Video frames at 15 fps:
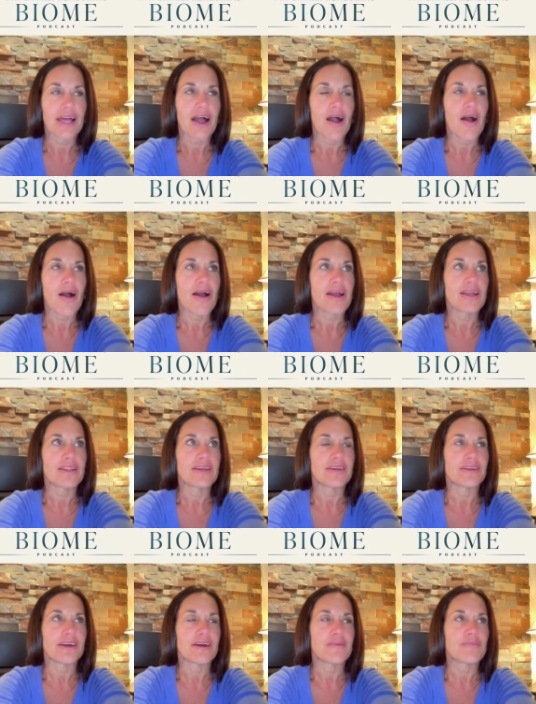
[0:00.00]
on
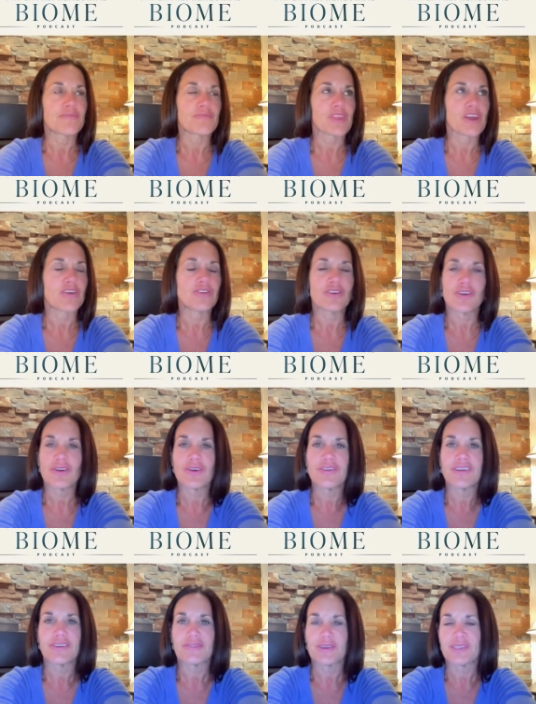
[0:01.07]
um,
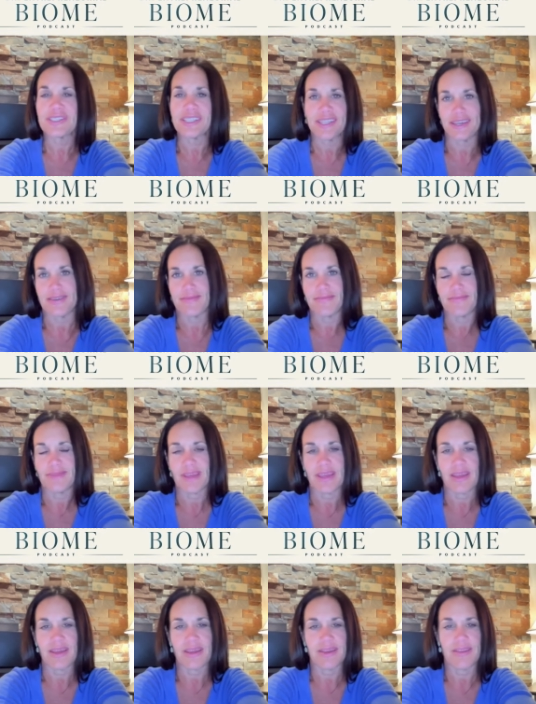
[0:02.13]
neurodiversity.
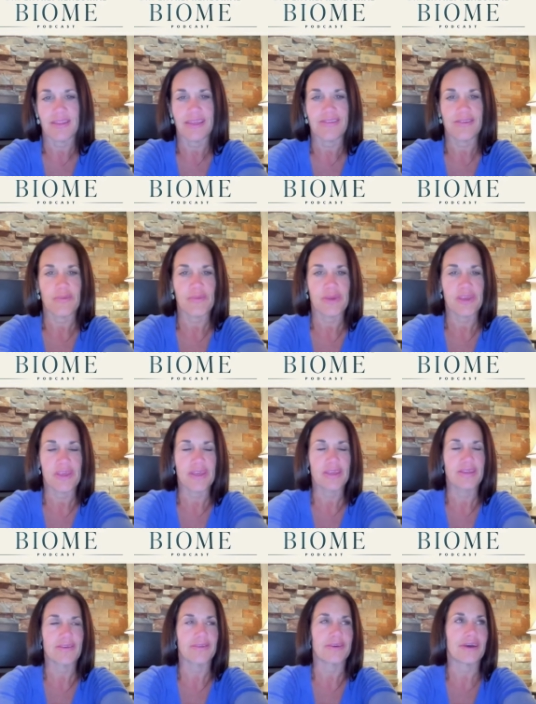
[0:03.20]
And that's a
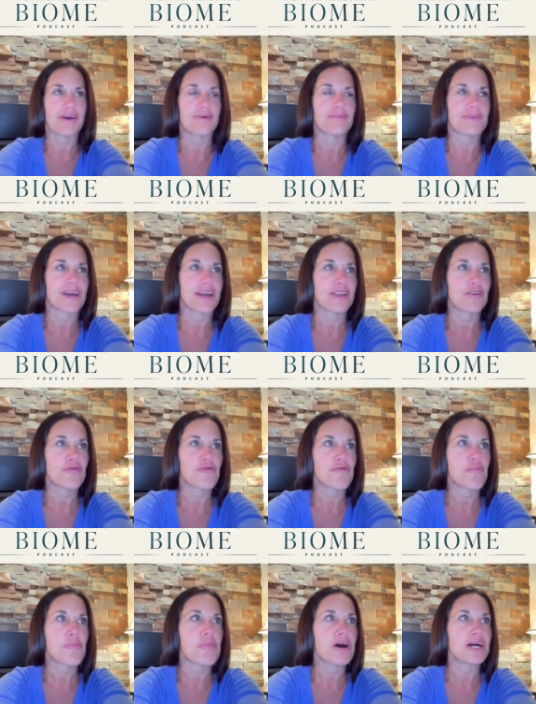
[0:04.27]
big um, kind
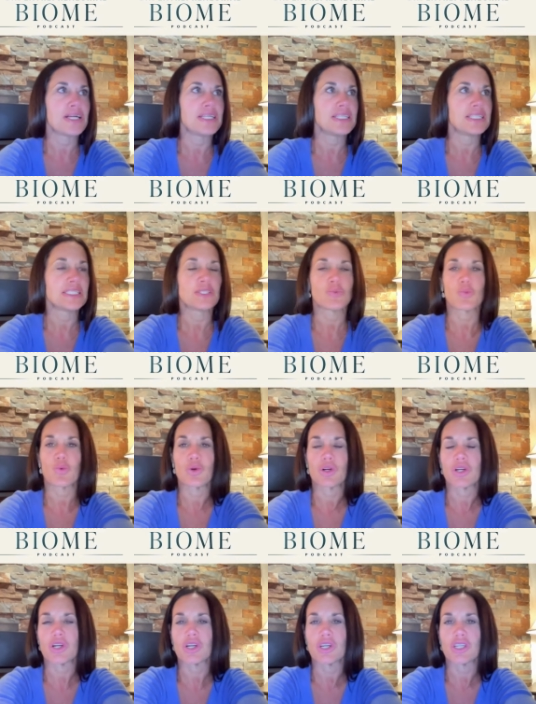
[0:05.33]
of buzz
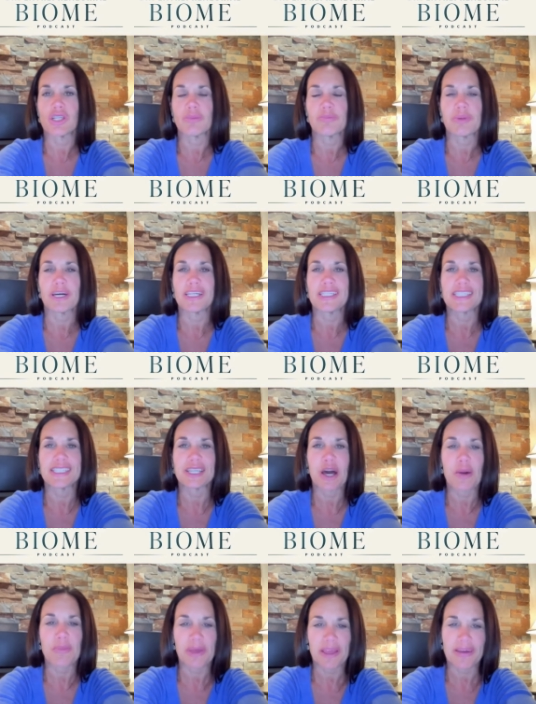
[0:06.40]
word, buzz
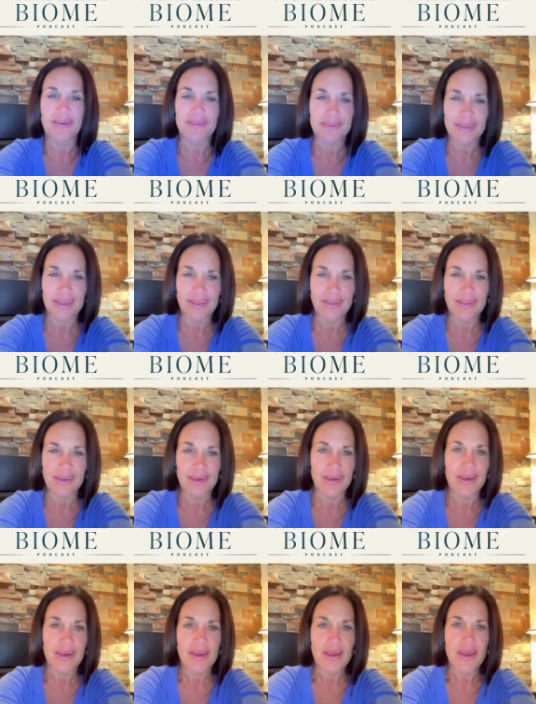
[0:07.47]
topic
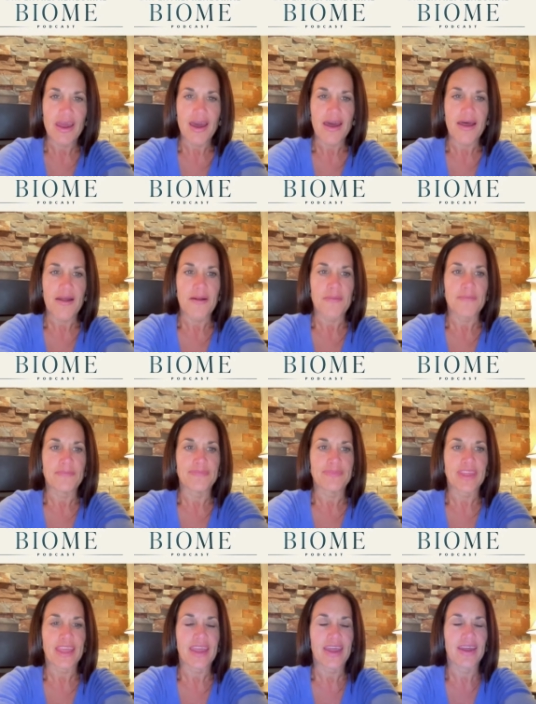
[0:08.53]
lately. Um,
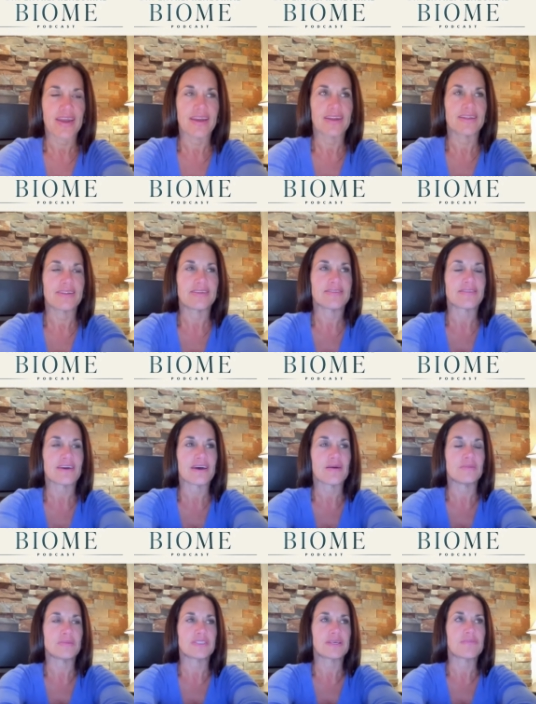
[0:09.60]
and
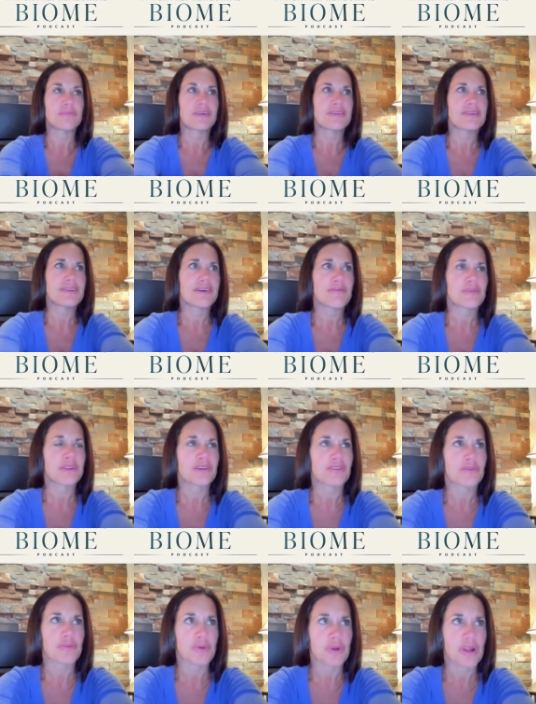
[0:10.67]
um, something that I've been
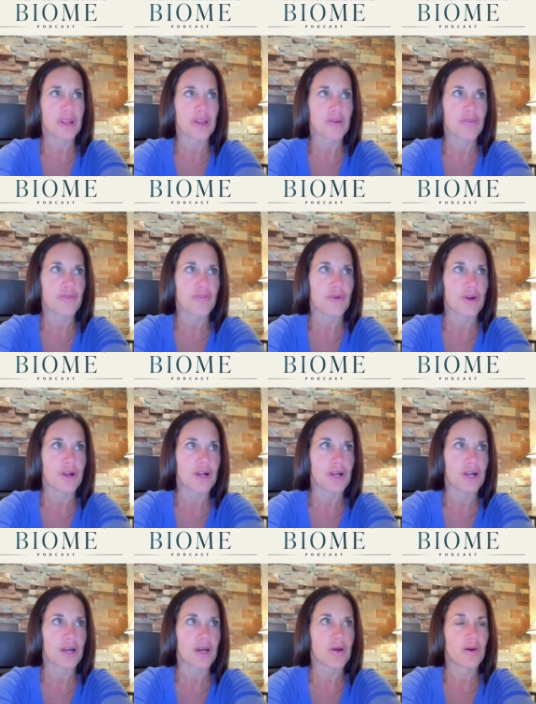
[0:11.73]
exploring
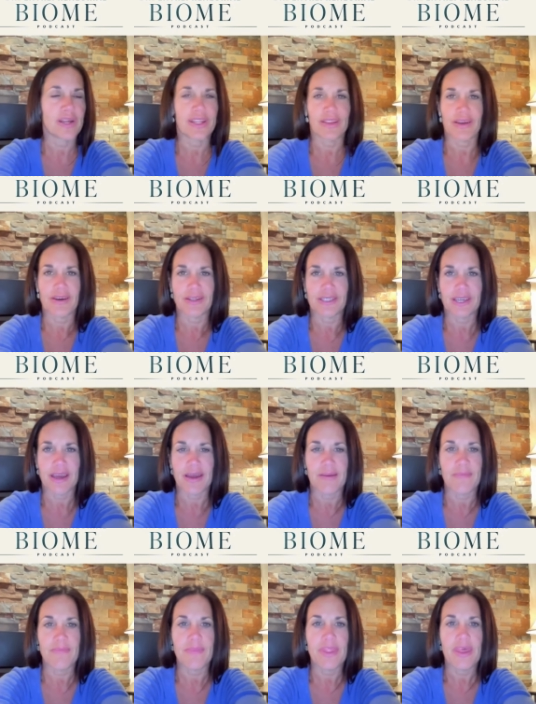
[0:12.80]
for quite a long
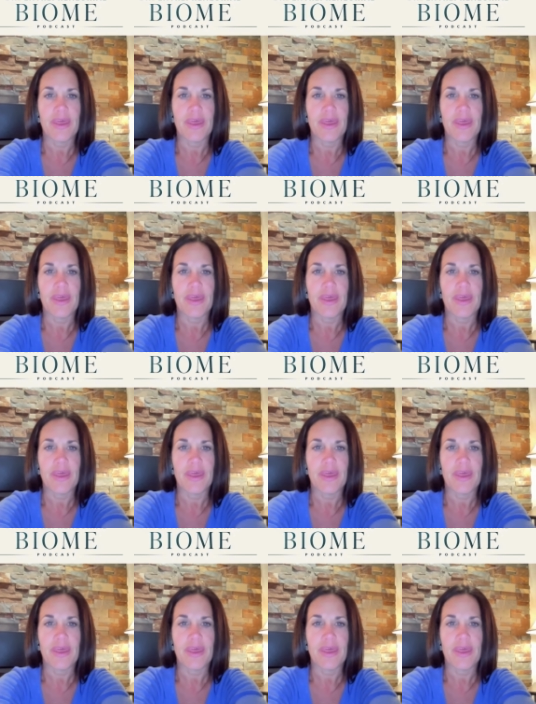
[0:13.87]
time.